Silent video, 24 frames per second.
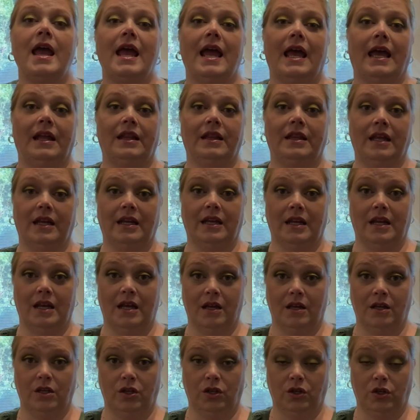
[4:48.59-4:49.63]
and then
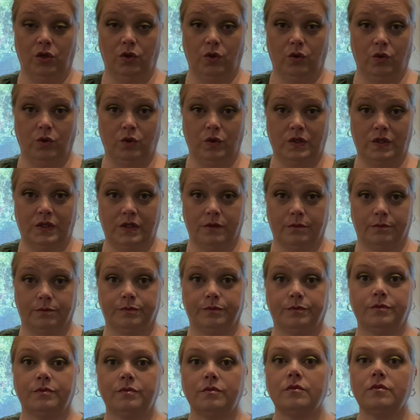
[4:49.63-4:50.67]
use
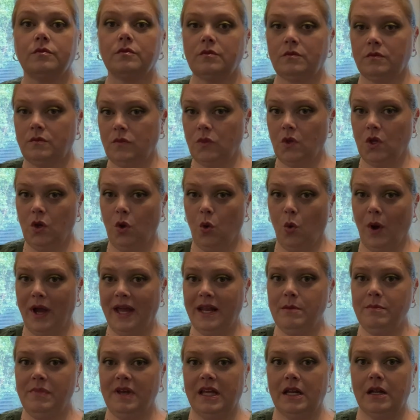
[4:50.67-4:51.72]
quite
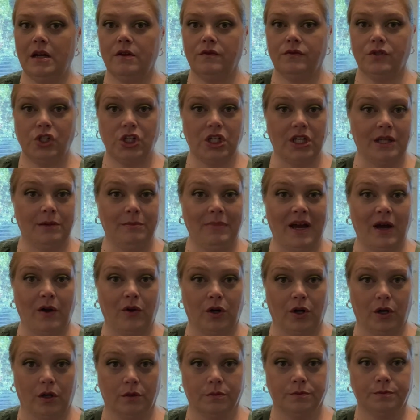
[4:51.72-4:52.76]
a bit of chili
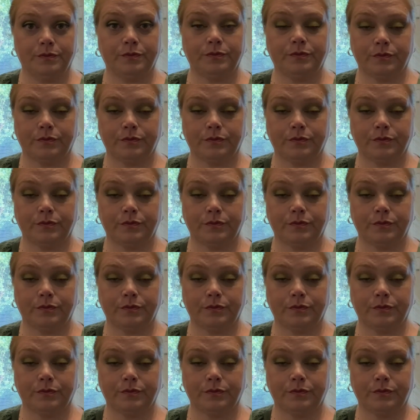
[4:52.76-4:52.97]
powder.